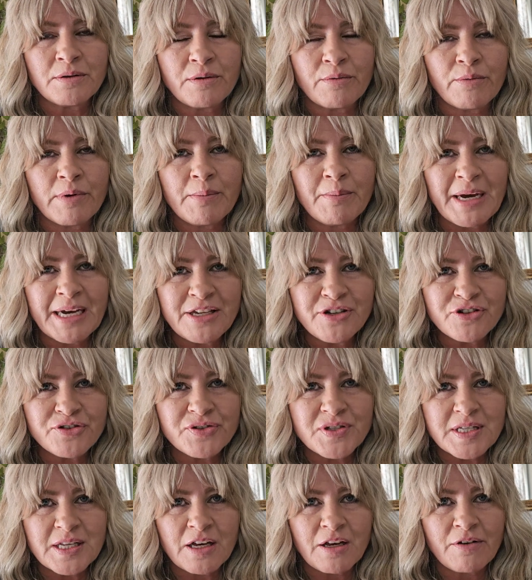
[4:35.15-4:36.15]
Remind
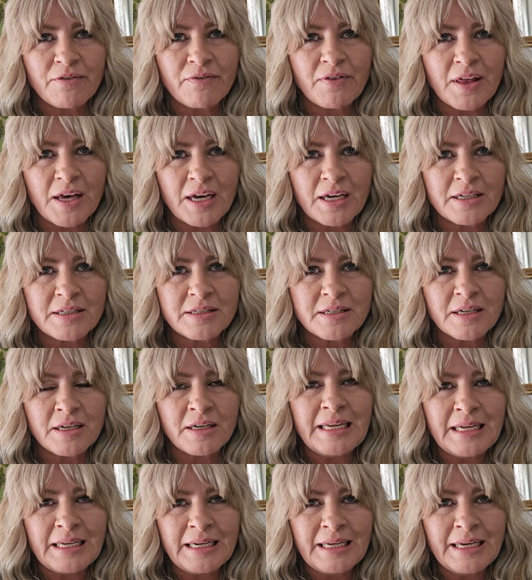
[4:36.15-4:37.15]
yourself that
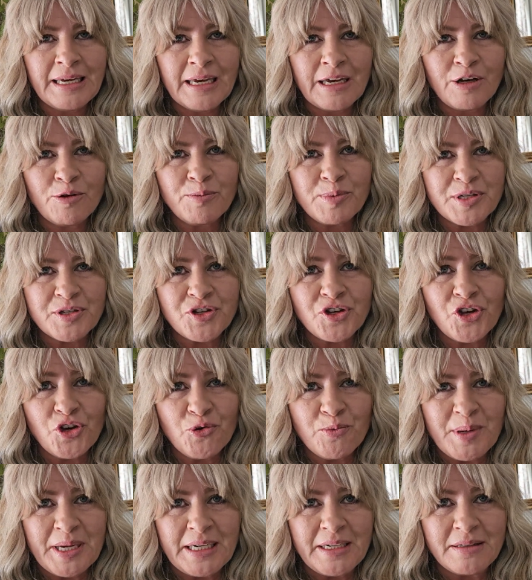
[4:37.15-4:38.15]
needing help is
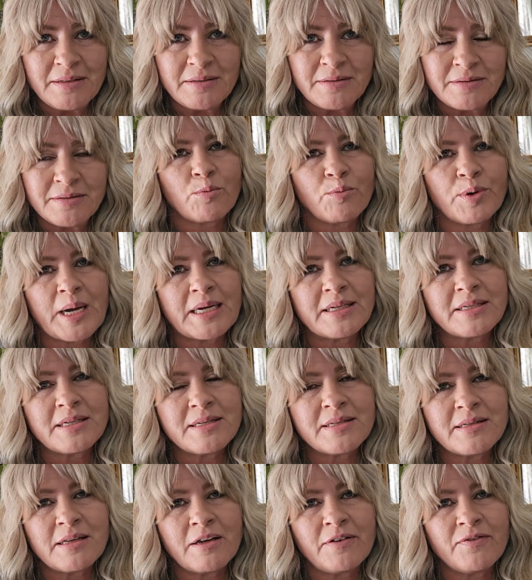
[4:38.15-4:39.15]
human.
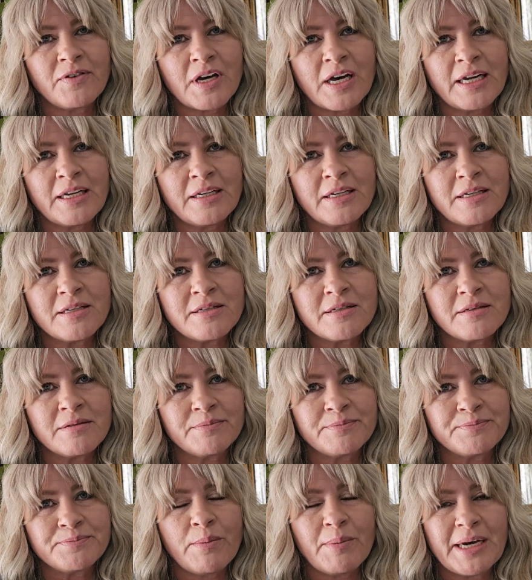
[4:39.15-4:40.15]
Practice self-kindness.
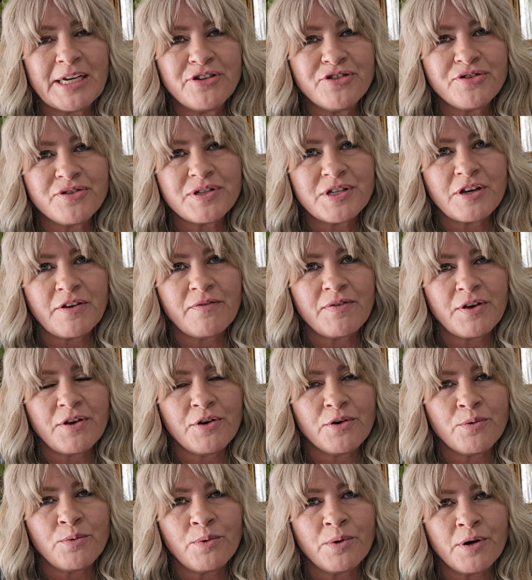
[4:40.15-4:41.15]
Remind yourself that
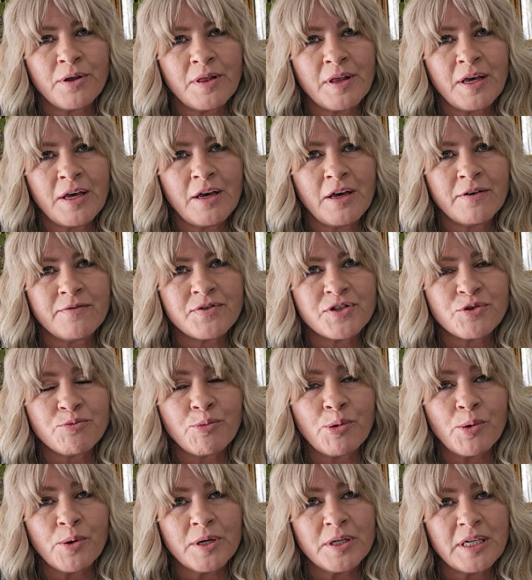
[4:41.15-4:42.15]
you're worthy of
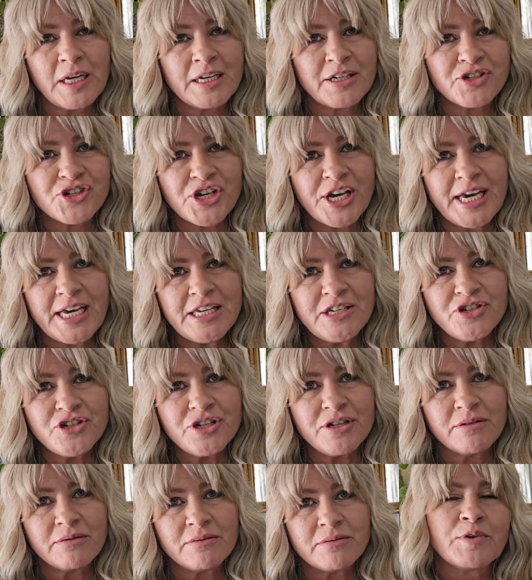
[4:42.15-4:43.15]
support and
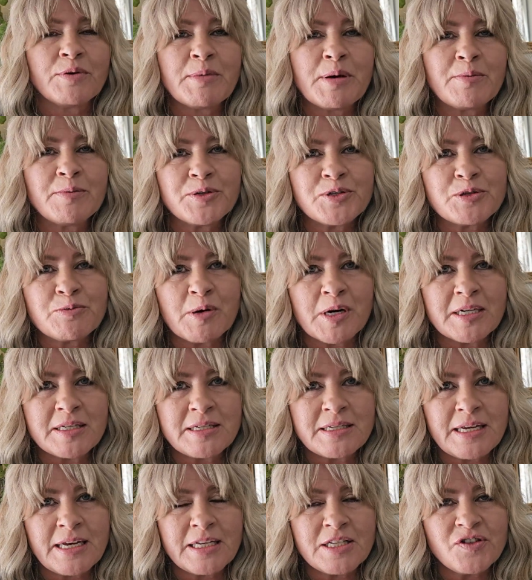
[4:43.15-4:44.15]
change. Remember, SMART
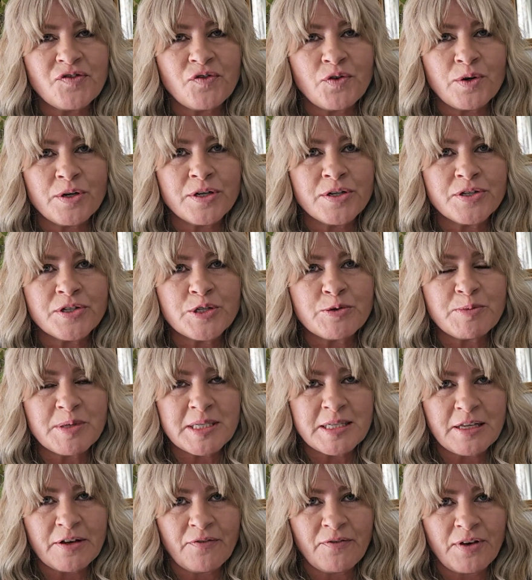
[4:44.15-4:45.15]
stands for
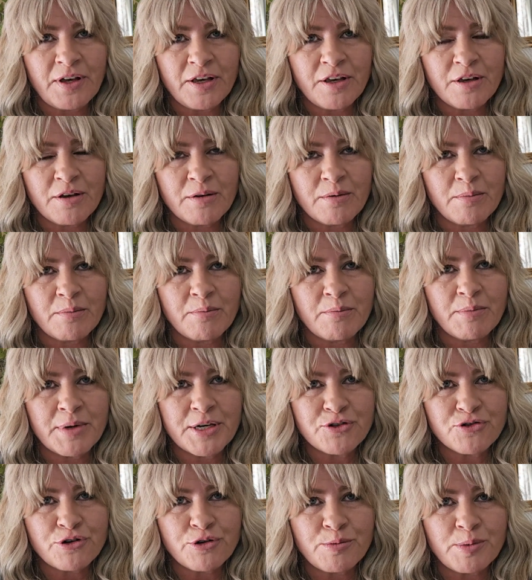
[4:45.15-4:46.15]
specific,
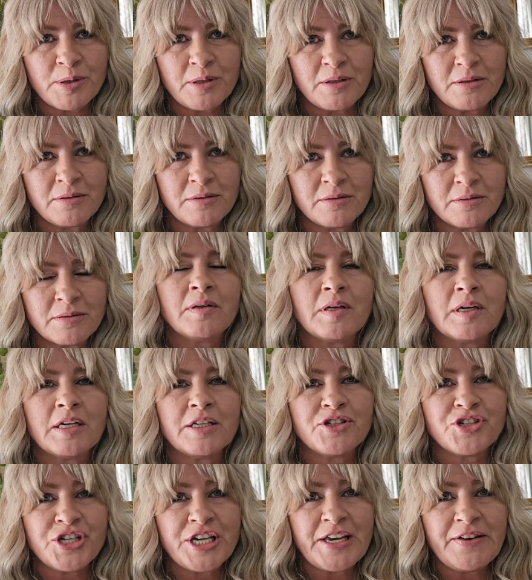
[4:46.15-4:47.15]
measurable,
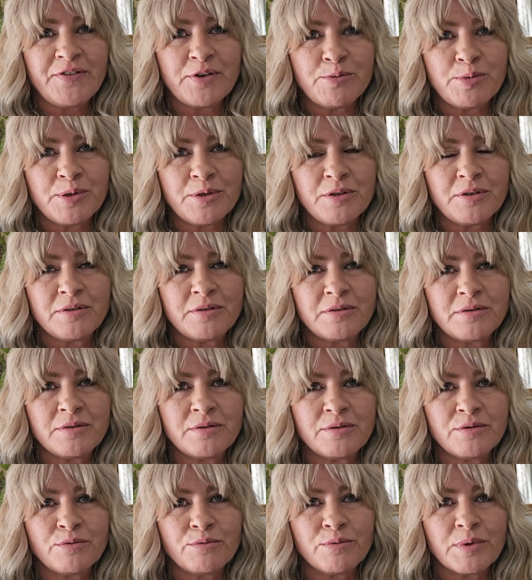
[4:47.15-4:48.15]
achievable,
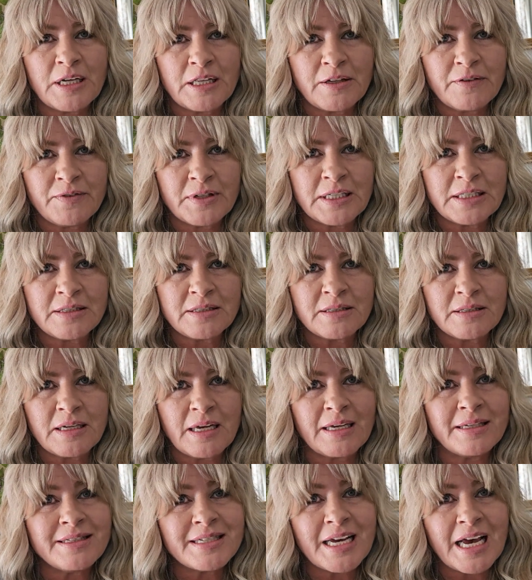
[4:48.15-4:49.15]
relevant,
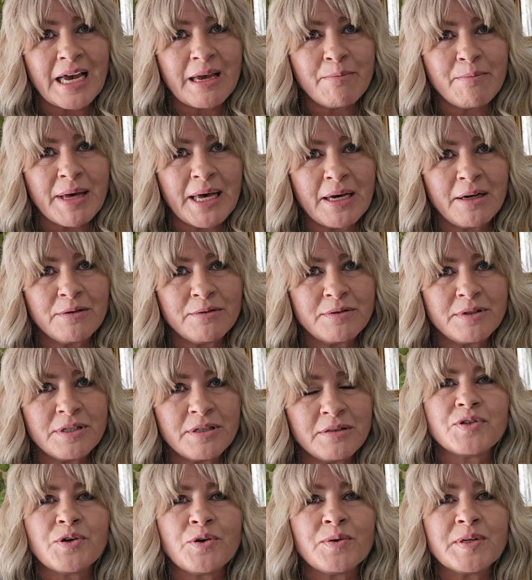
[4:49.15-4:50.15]
and time-bound.
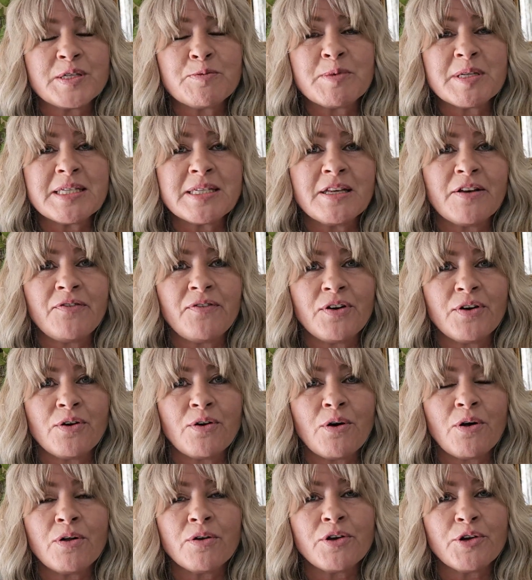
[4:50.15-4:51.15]
So a specific
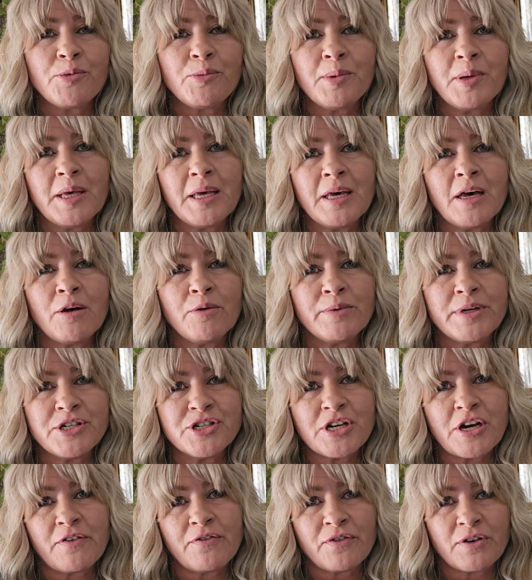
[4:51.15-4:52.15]
goal could be, I'll
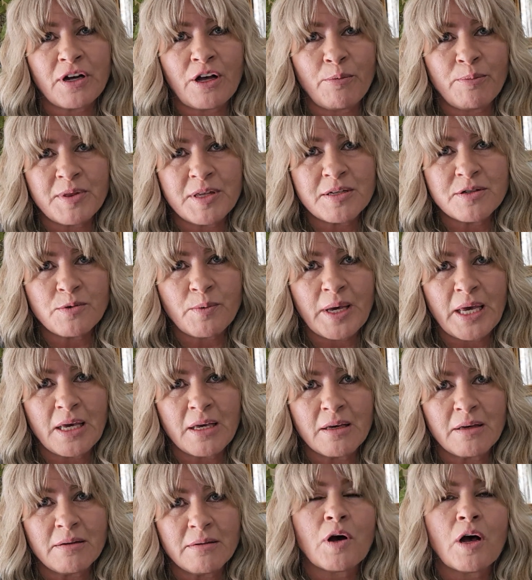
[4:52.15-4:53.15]
reach out for help this week.
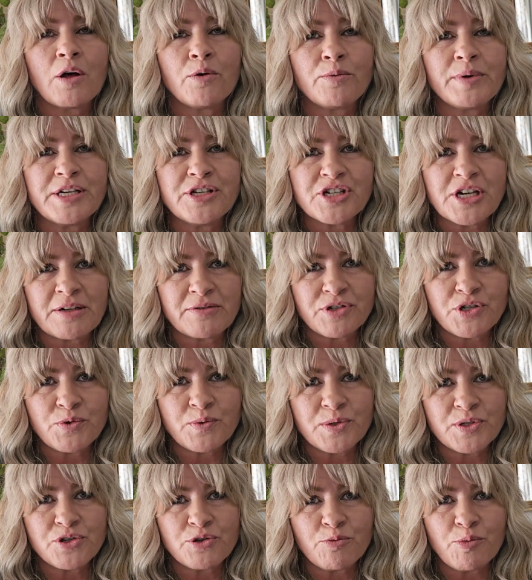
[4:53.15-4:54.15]
I'll reach out to
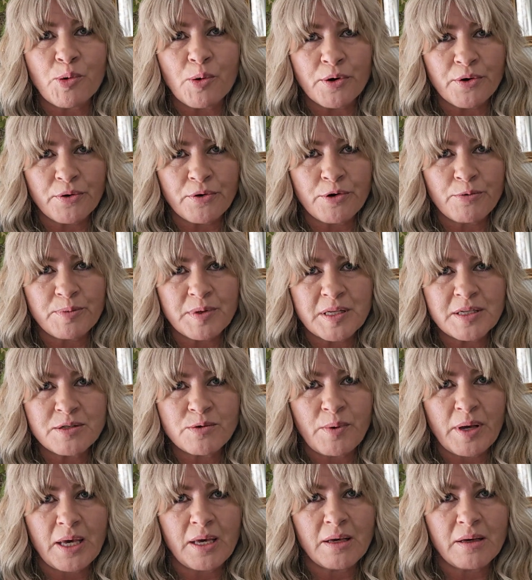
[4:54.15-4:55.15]
a support group this
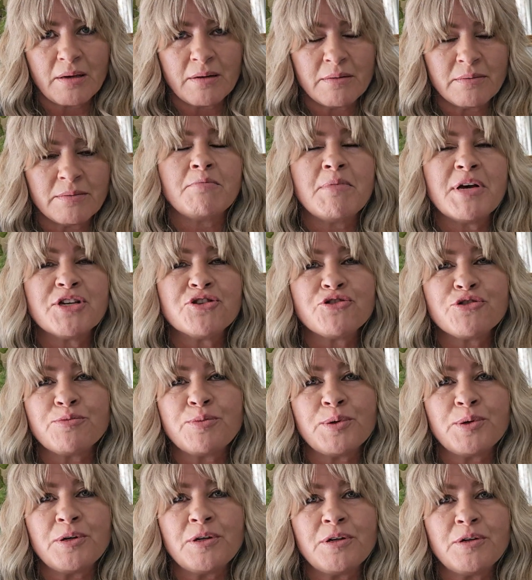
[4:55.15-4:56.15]
week.
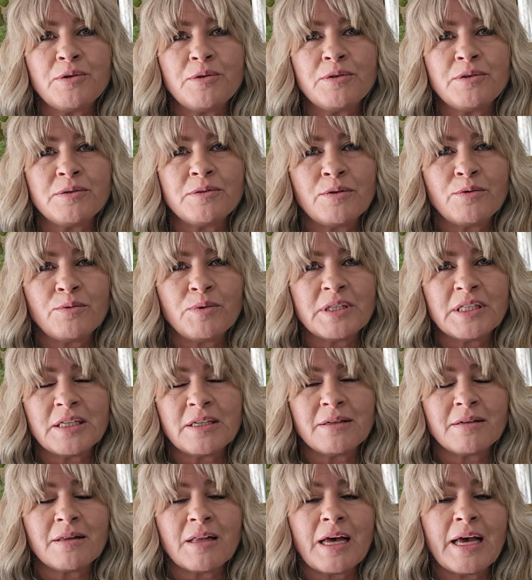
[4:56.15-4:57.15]
Measurable would
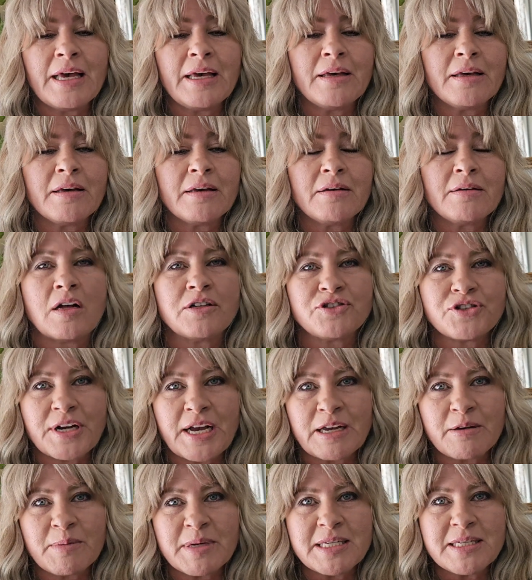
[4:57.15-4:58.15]
look like, I'll
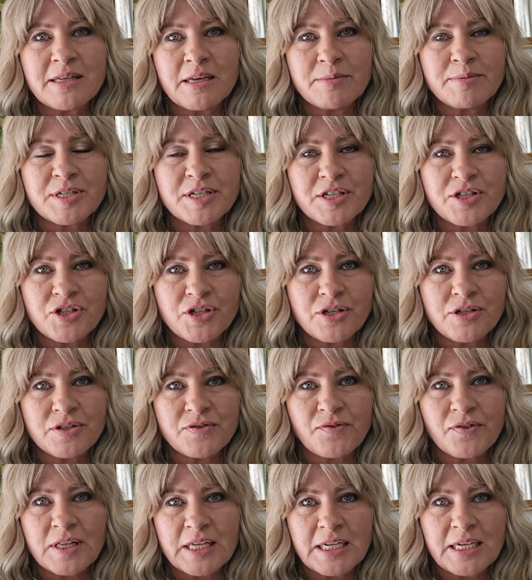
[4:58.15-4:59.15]
track my substance use
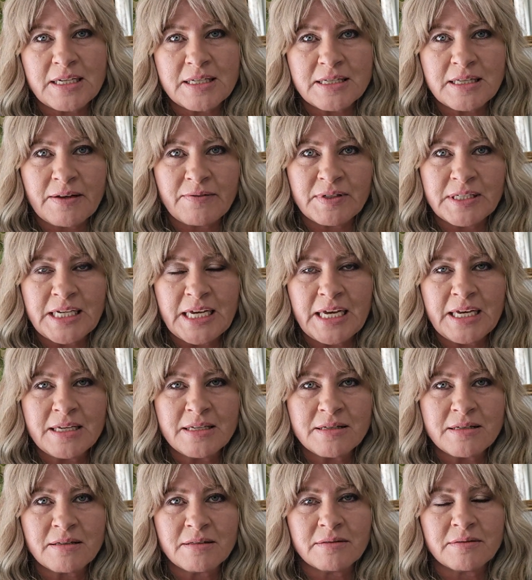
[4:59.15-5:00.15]
for the next 7
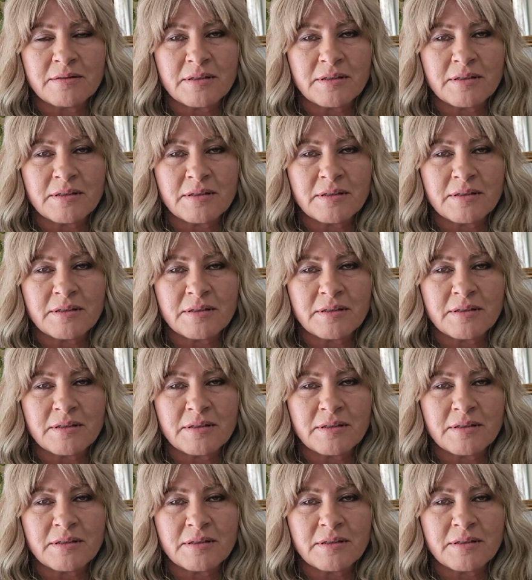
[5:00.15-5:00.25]
days.